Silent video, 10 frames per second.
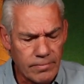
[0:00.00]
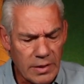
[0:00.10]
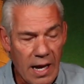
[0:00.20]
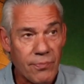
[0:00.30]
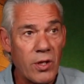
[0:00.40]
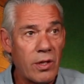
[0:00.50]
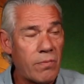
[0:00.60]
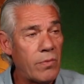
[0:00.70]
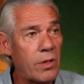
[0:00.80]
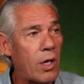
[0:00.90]

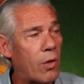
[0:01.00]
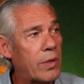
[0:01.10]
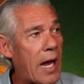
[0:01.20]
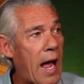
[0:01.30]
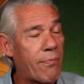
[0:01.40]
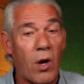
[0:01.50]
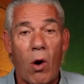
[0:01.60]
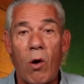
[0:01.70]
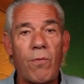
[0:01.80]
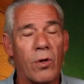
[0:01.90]
You have to
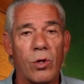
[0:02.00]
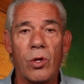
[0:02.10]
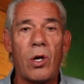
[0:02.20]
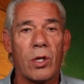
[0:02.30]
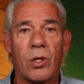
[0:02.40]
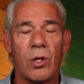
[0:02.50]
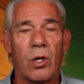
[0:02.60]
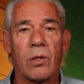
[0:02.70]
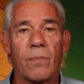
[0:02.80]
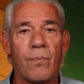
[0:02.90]
overlook
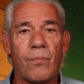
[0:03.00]
her,